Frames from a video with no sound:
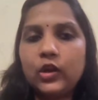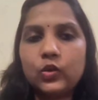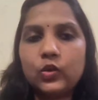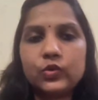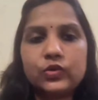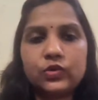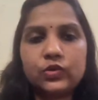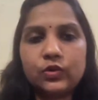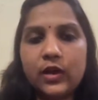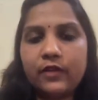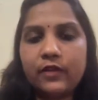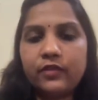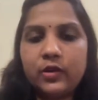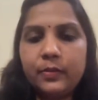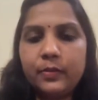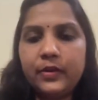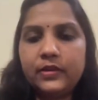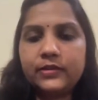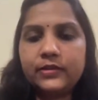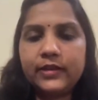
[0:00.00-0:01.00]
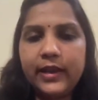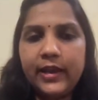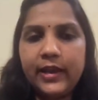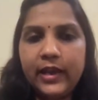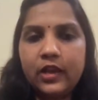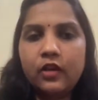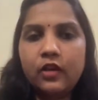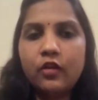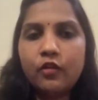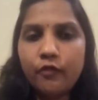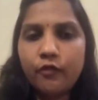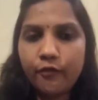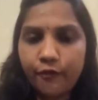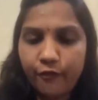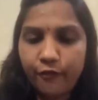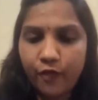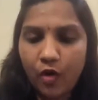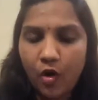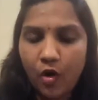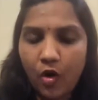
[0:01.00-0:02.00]
So I will be saying
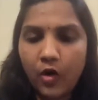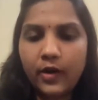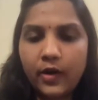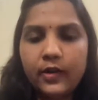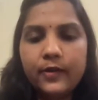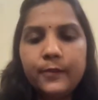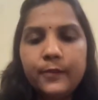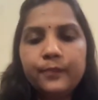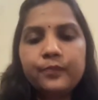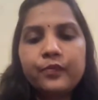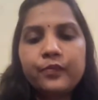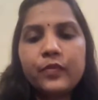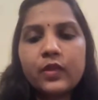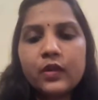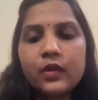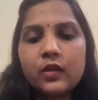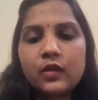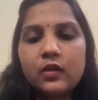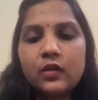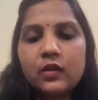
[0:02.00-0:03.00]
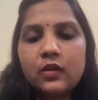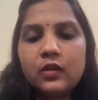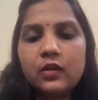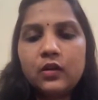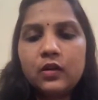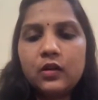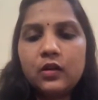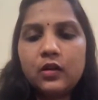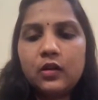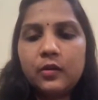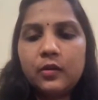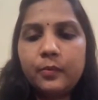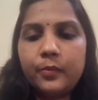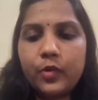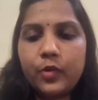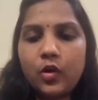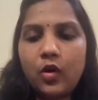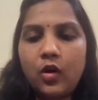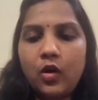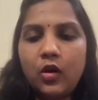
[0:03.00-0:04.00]
for
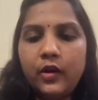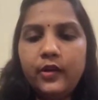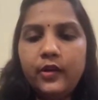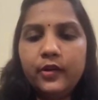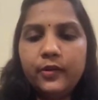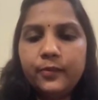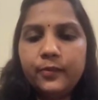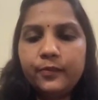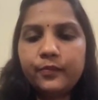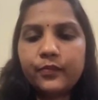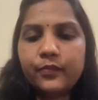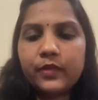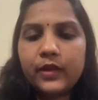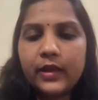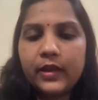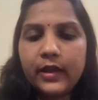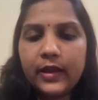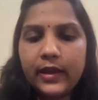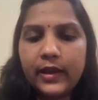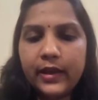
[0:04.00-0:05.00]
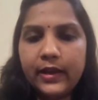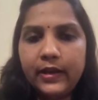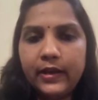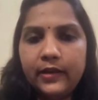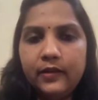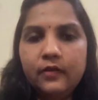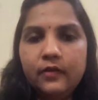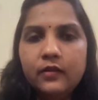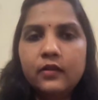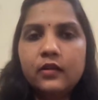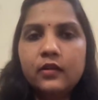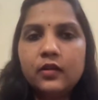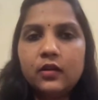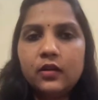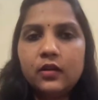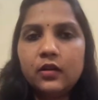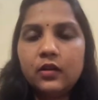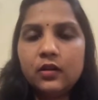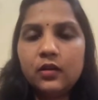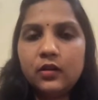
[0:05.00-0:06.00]
prod in
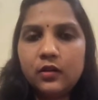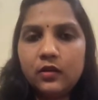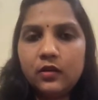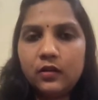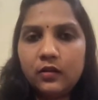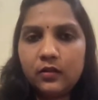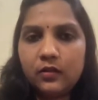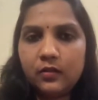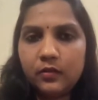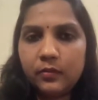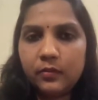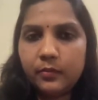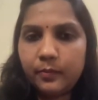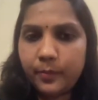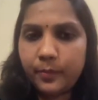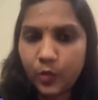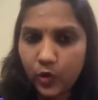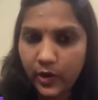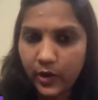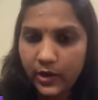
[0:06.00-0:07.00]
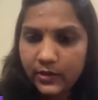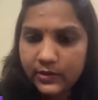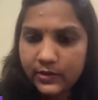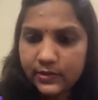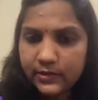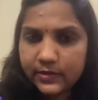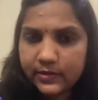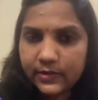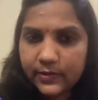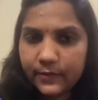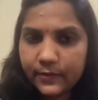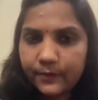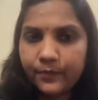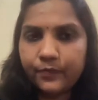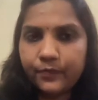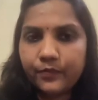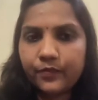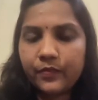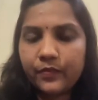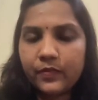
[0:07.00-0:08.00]
products.
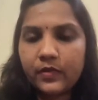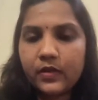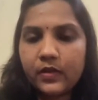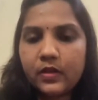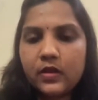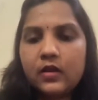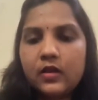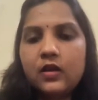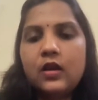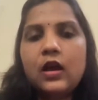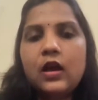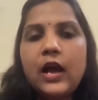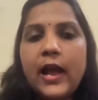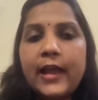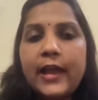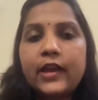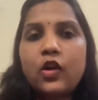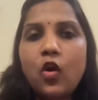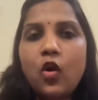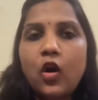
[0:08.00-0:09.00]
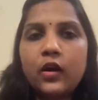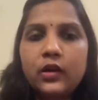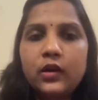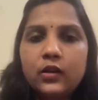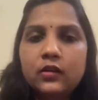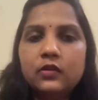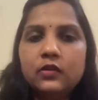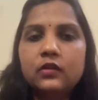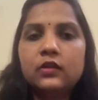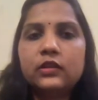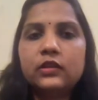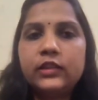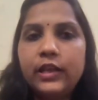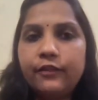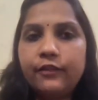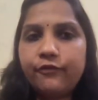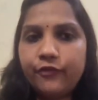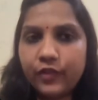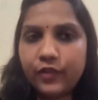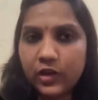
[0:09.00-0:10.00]
I got the
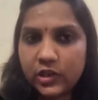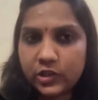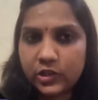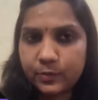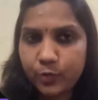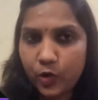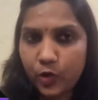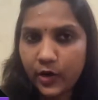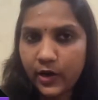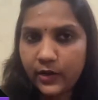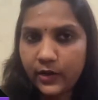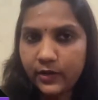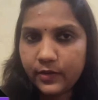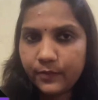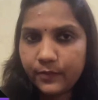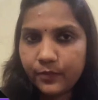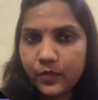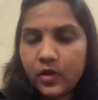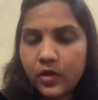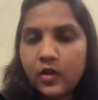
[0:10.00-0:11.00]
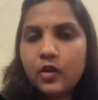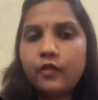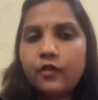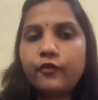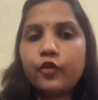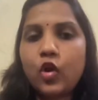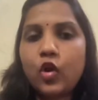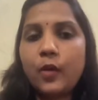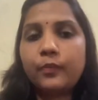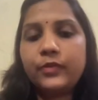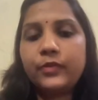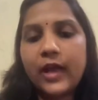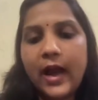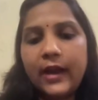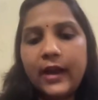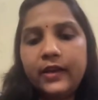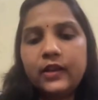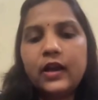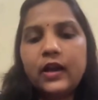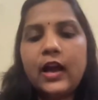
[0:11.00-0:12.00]
first product. From
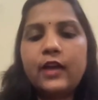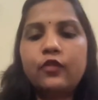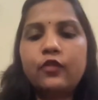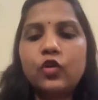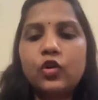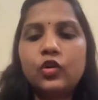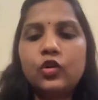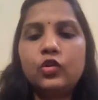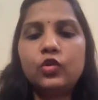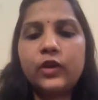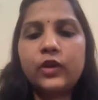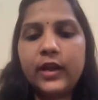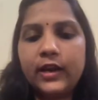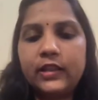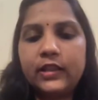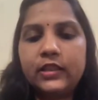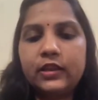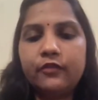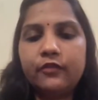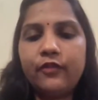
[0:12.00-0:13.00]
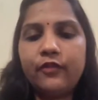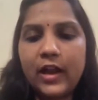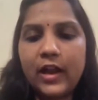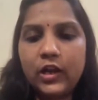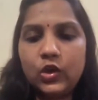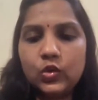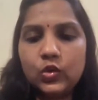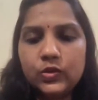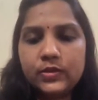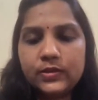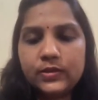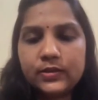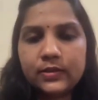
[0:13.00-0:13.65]
that I want to get the values.